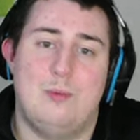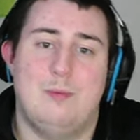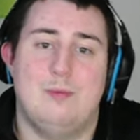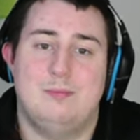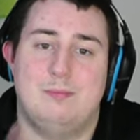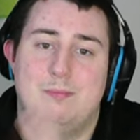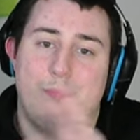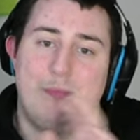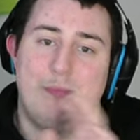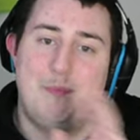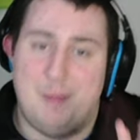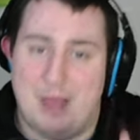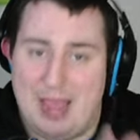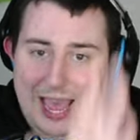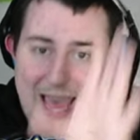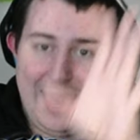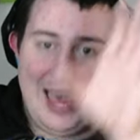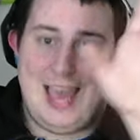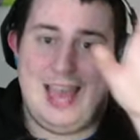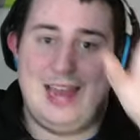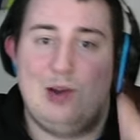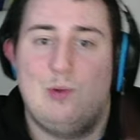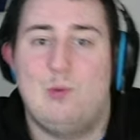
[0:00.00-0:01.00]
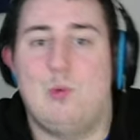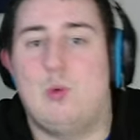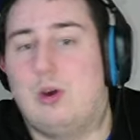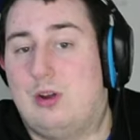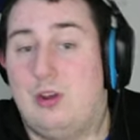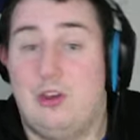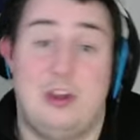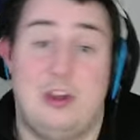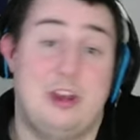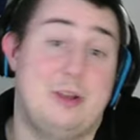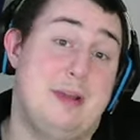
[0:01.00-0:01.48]
bad or
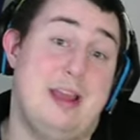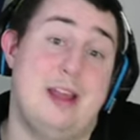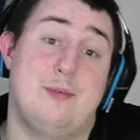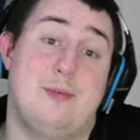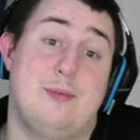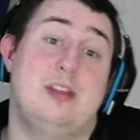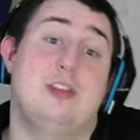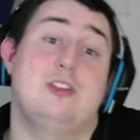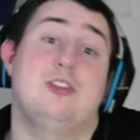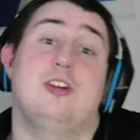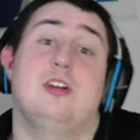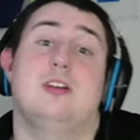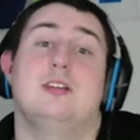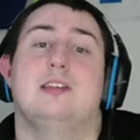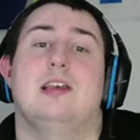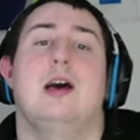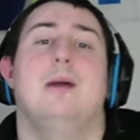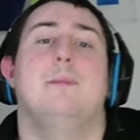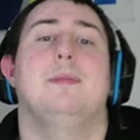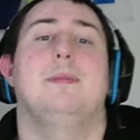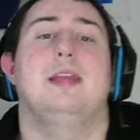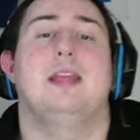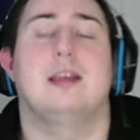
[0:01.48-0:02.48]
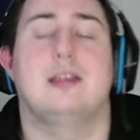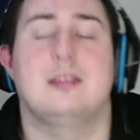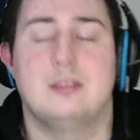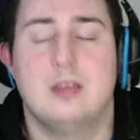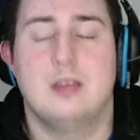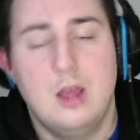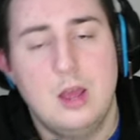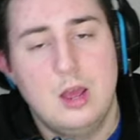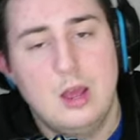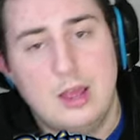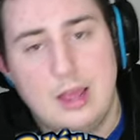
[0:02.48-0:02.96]
good my run turns out, because
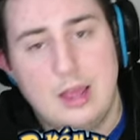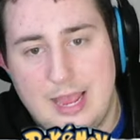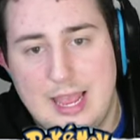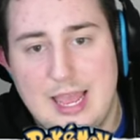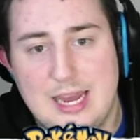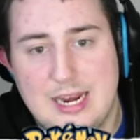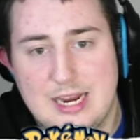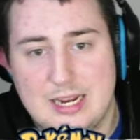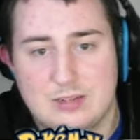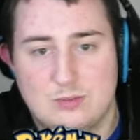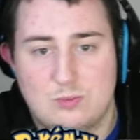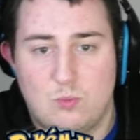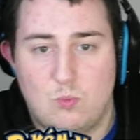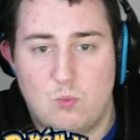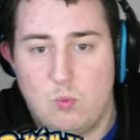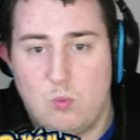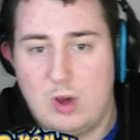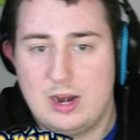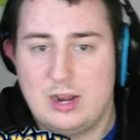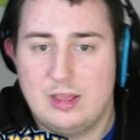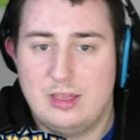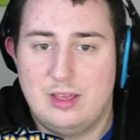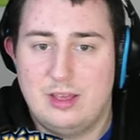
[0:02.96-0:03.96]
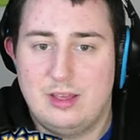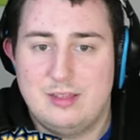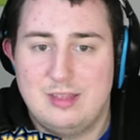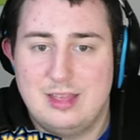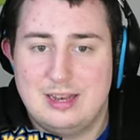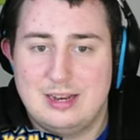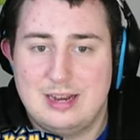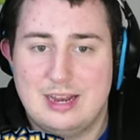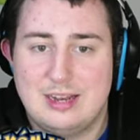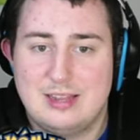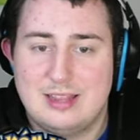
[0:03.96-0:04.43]
it is one of the
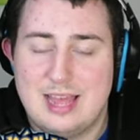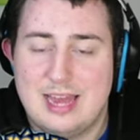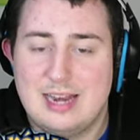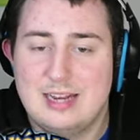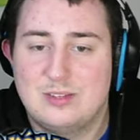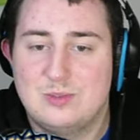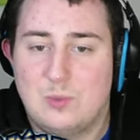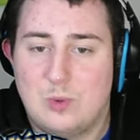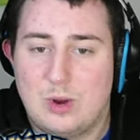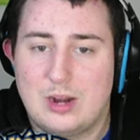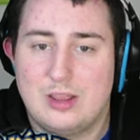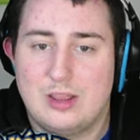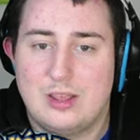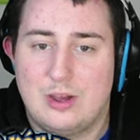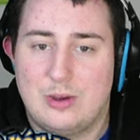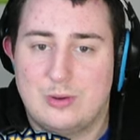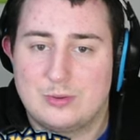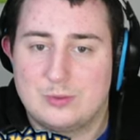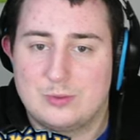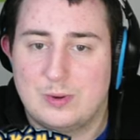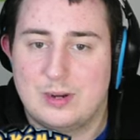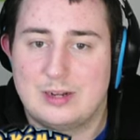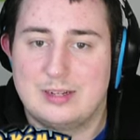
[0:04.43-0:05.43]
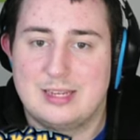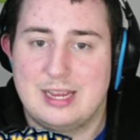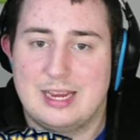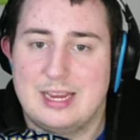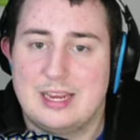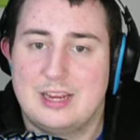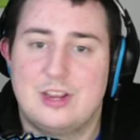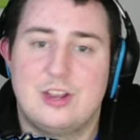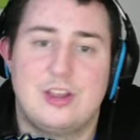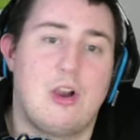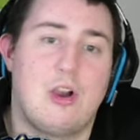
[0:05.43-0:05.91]
that, that is one of those where it's like it
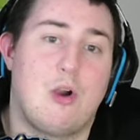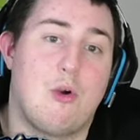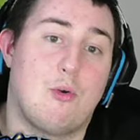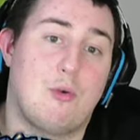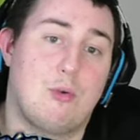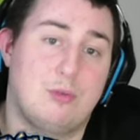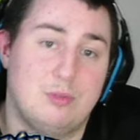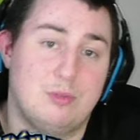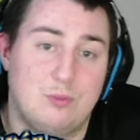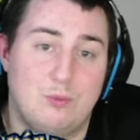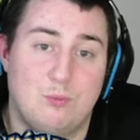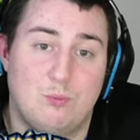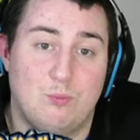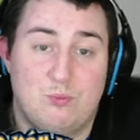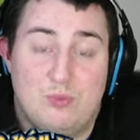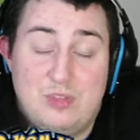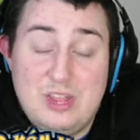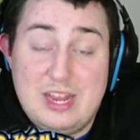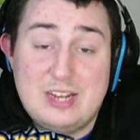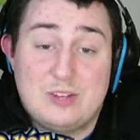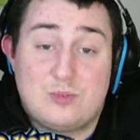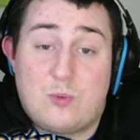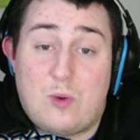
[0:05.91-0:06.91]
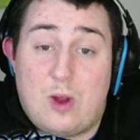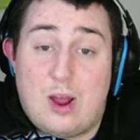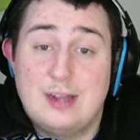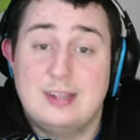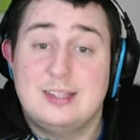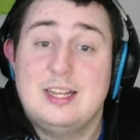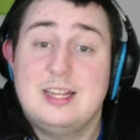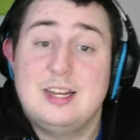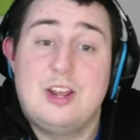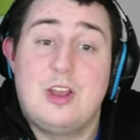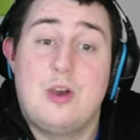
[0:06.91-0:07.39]
could go, these runs
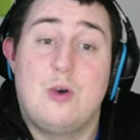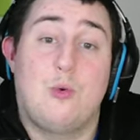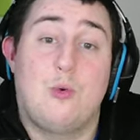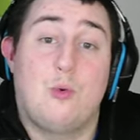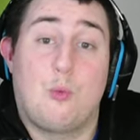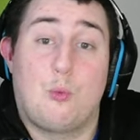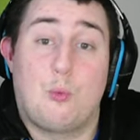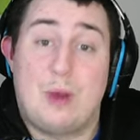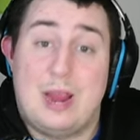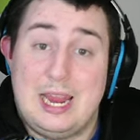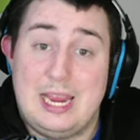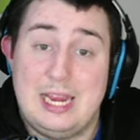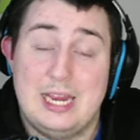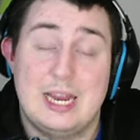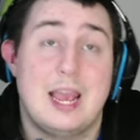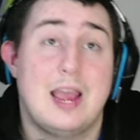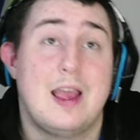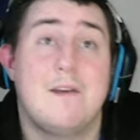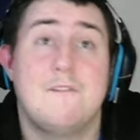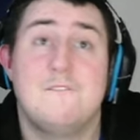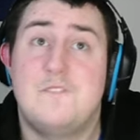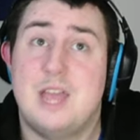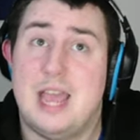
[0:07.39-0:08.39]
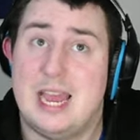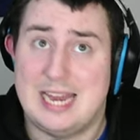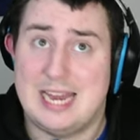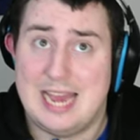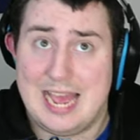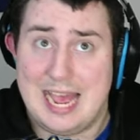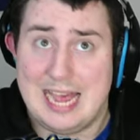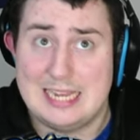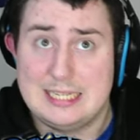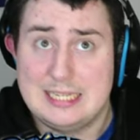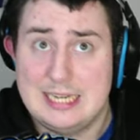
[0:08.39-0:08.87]
can go great,
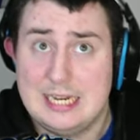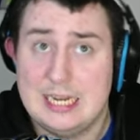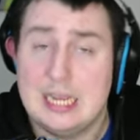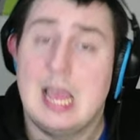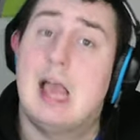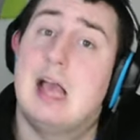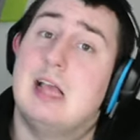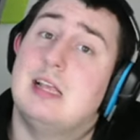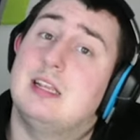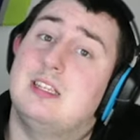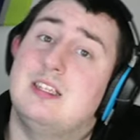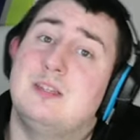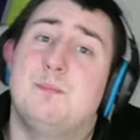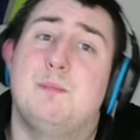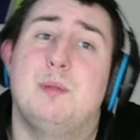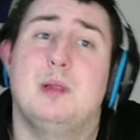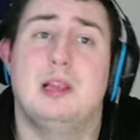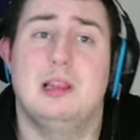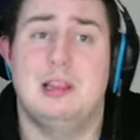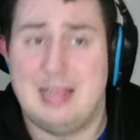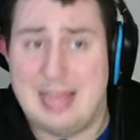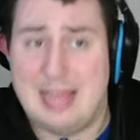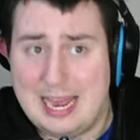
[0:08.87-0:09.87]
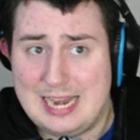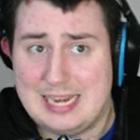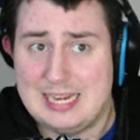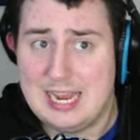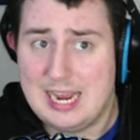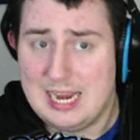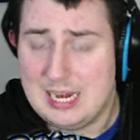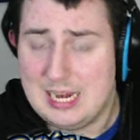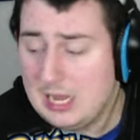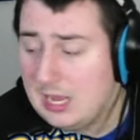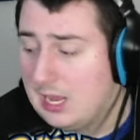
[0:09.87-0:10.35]
fantastic,
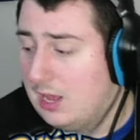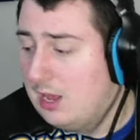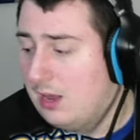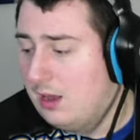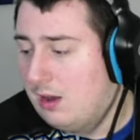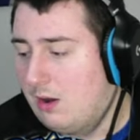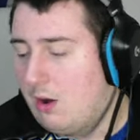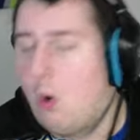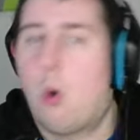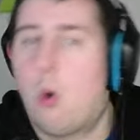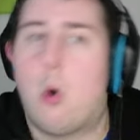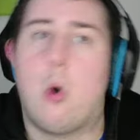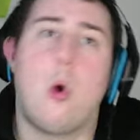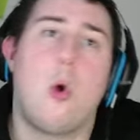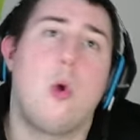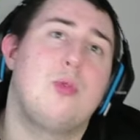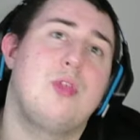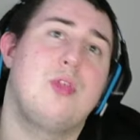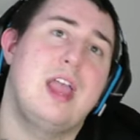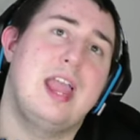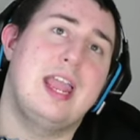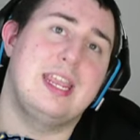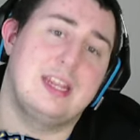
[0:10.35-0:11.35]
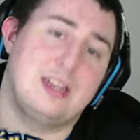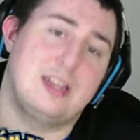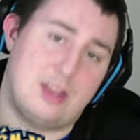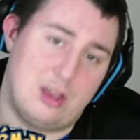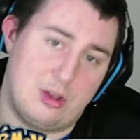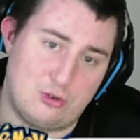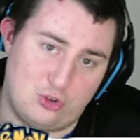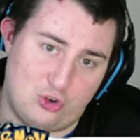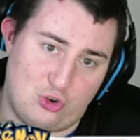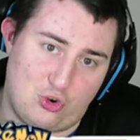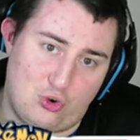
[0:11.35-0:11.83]
splendid, or they could go
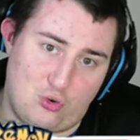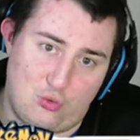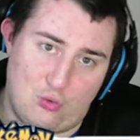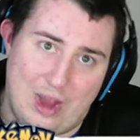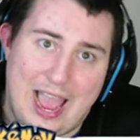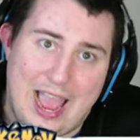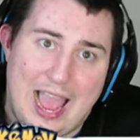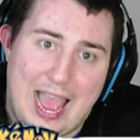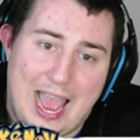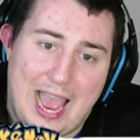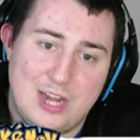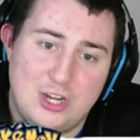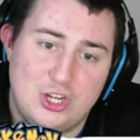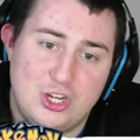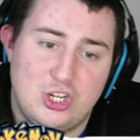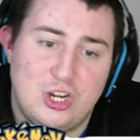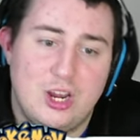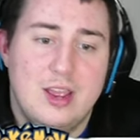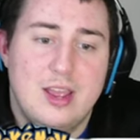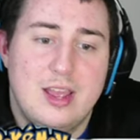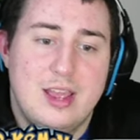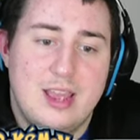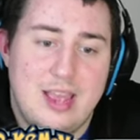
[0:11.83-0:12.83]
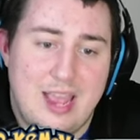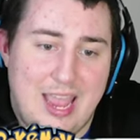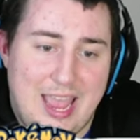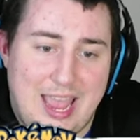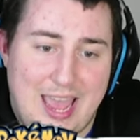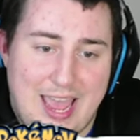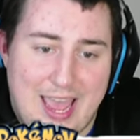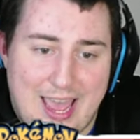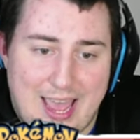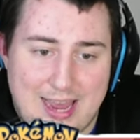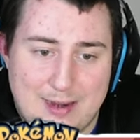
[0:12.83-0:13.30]
trash
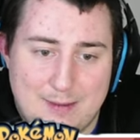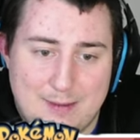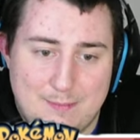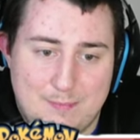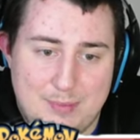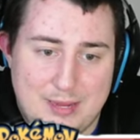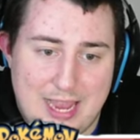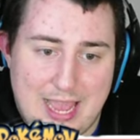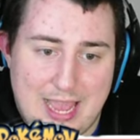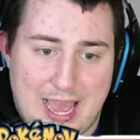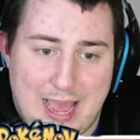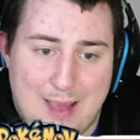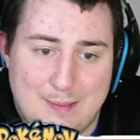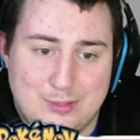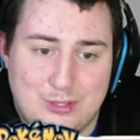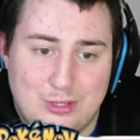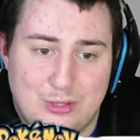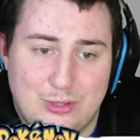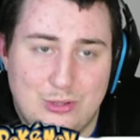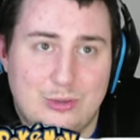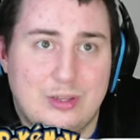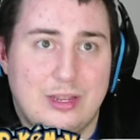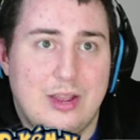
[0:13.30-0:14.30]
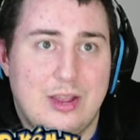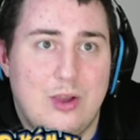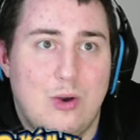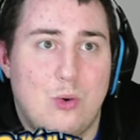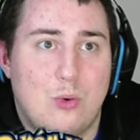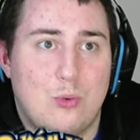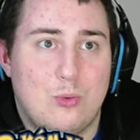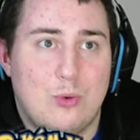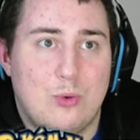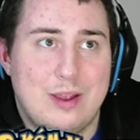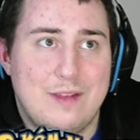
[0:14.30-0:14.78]
and be absolutely
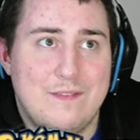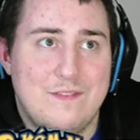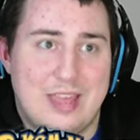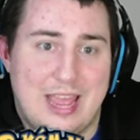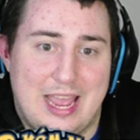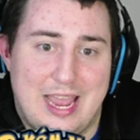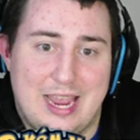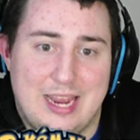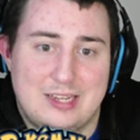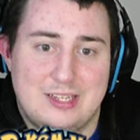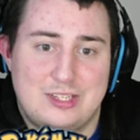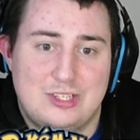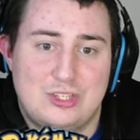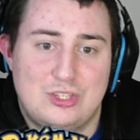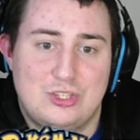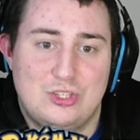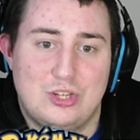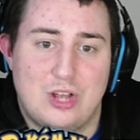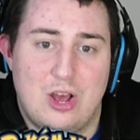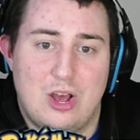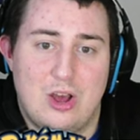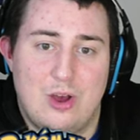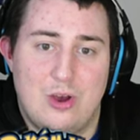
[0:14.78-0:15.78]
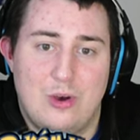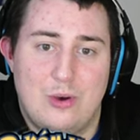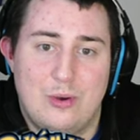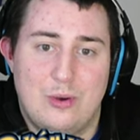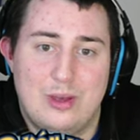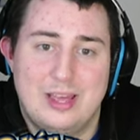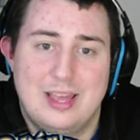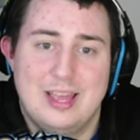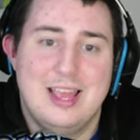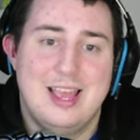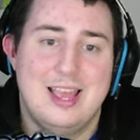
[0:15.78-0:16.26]
horrific. So,
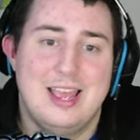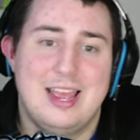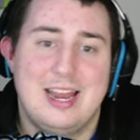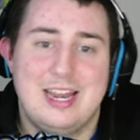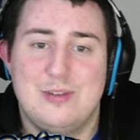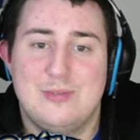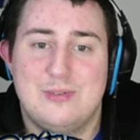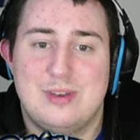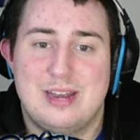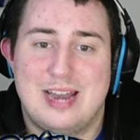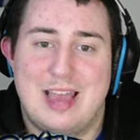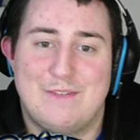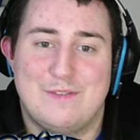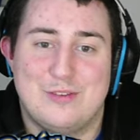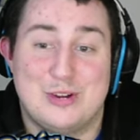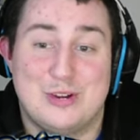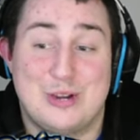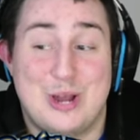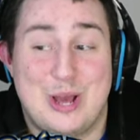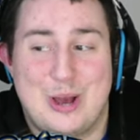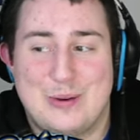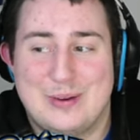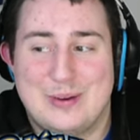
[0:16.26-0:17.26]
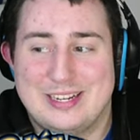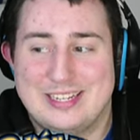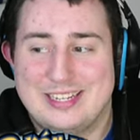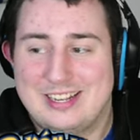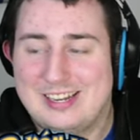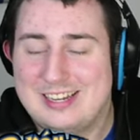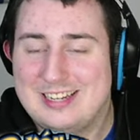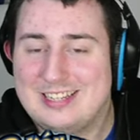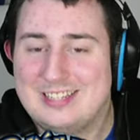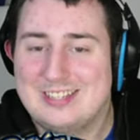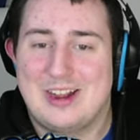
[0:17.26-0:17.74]
and you never know until you
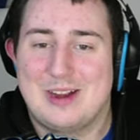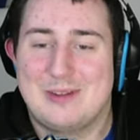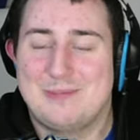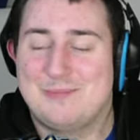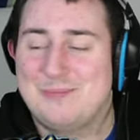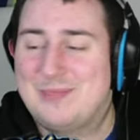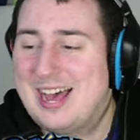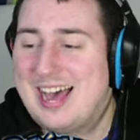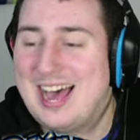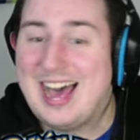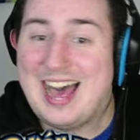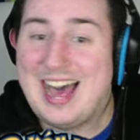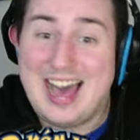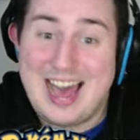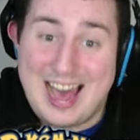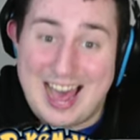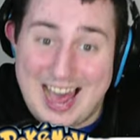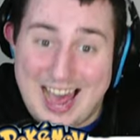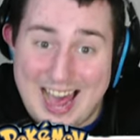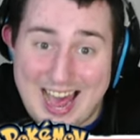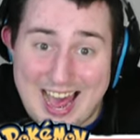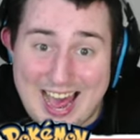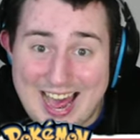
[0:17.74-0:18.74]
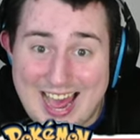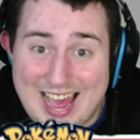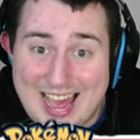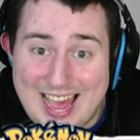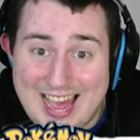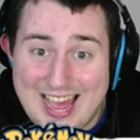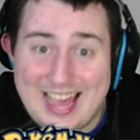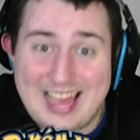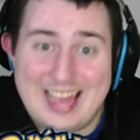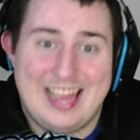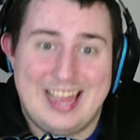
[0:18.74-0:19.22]
start. But
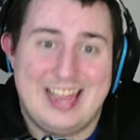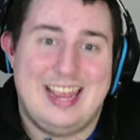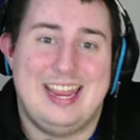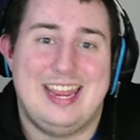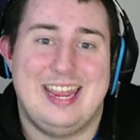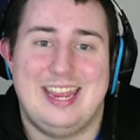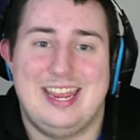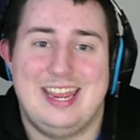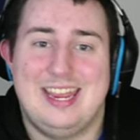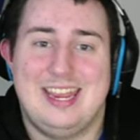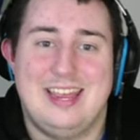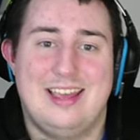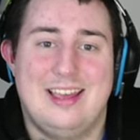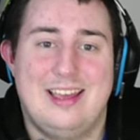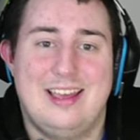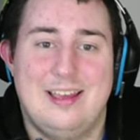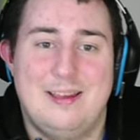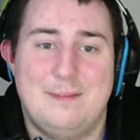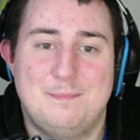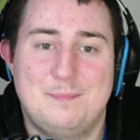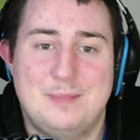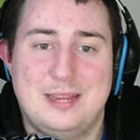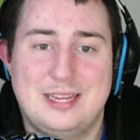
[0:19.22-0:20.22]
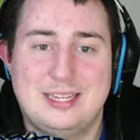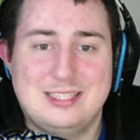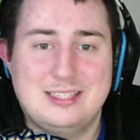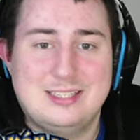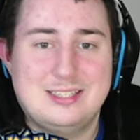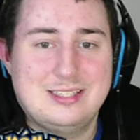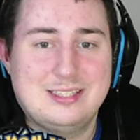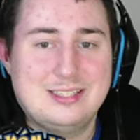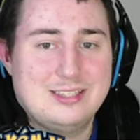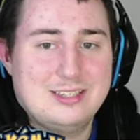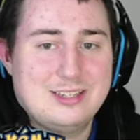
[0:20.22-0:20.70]
hi, uh,
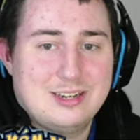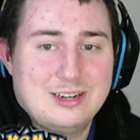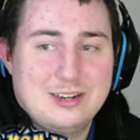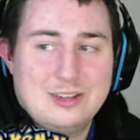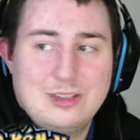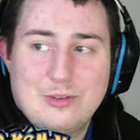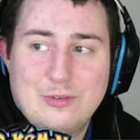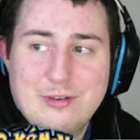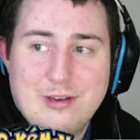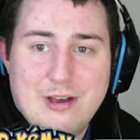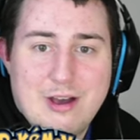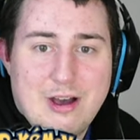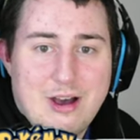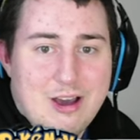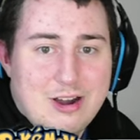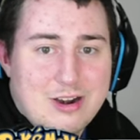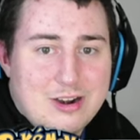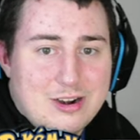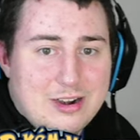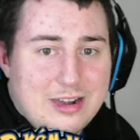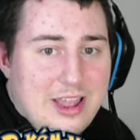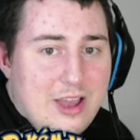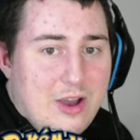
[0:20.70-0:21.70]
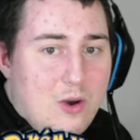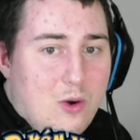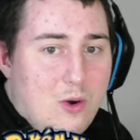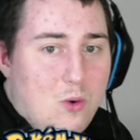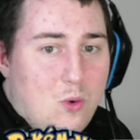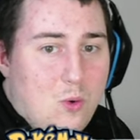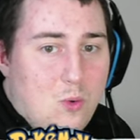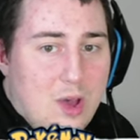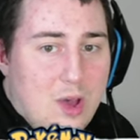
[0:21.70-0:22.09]
Mister Lucario.